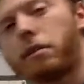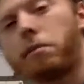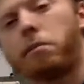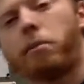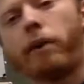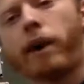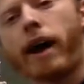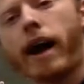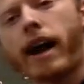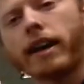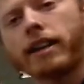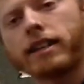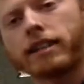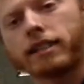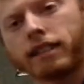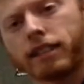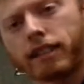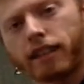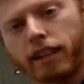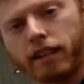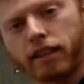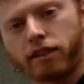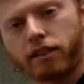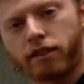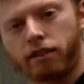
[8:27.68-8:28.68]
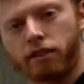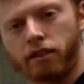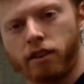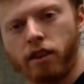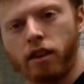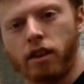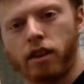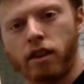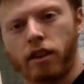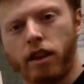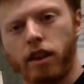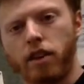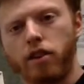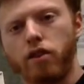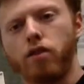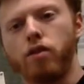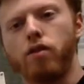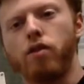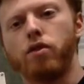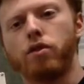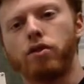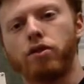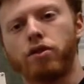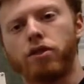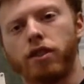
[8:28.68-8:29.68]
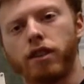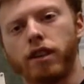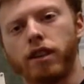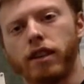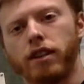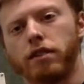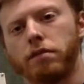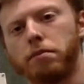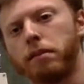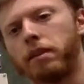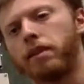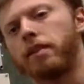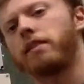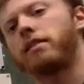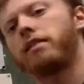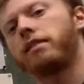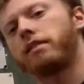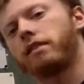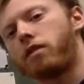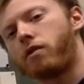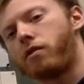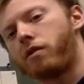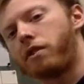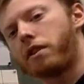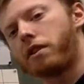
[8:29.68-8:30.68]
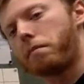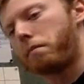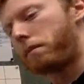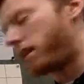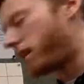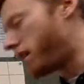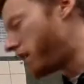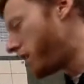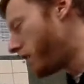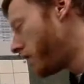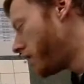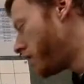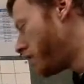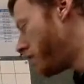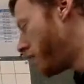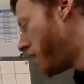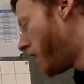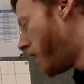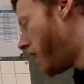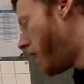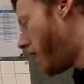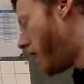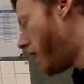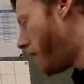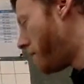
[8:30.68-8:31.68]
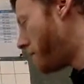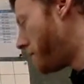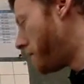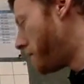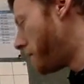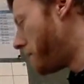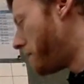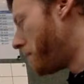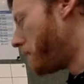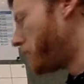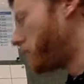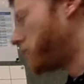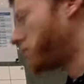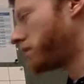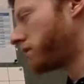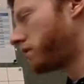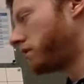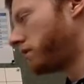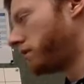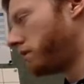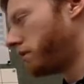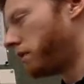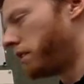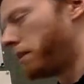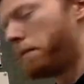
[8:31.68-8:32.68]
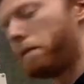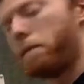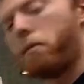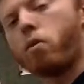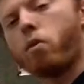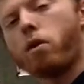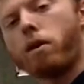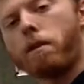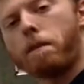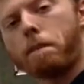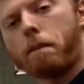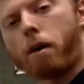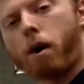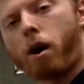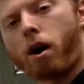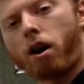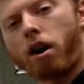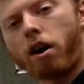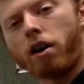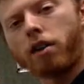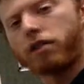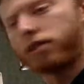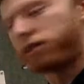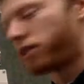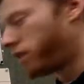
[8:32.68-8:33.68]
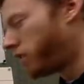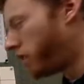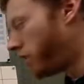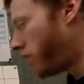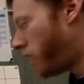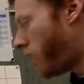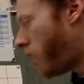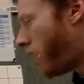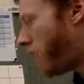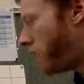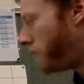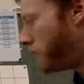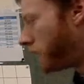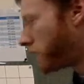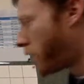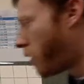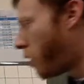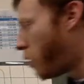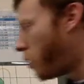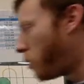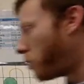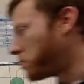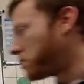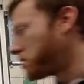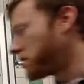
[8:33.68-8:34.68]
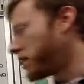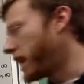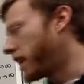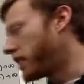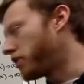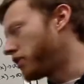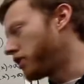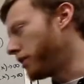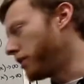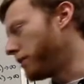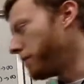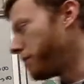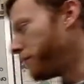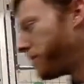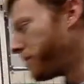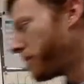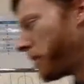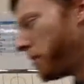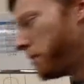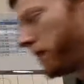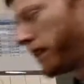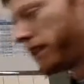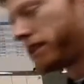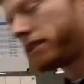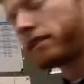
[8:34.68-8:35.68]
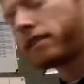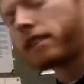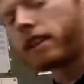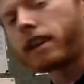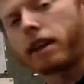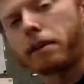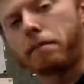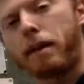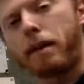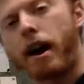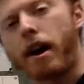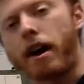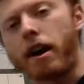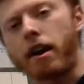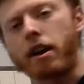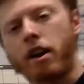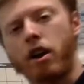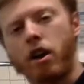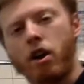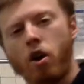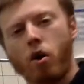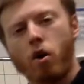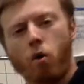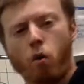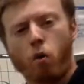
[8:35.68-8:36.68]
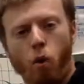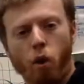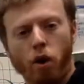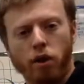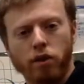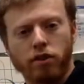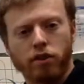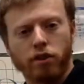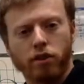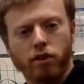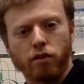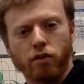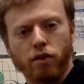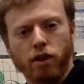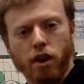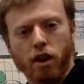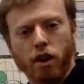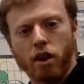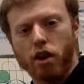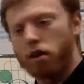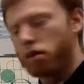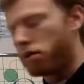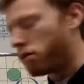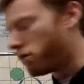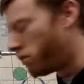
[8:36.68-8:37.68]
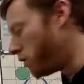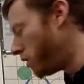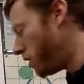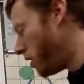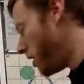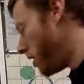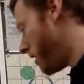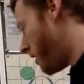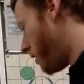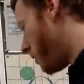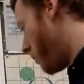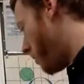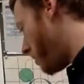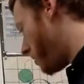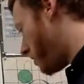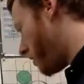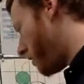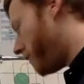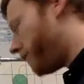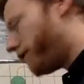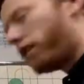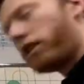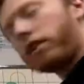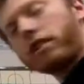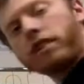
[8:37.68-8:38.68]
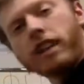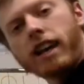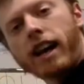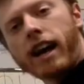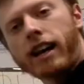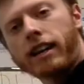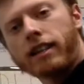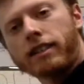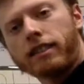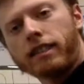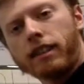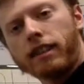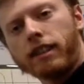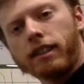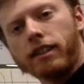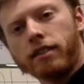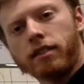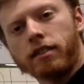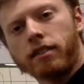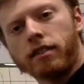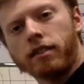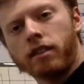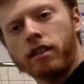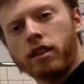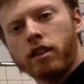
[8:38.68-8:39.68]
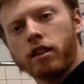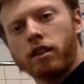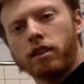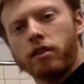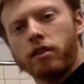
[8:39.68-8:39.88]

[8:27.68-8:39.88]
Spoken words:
some practice to get you used to this, but this is going to be the most important part of this whole section. Because think about it. Once you know what the vertex is,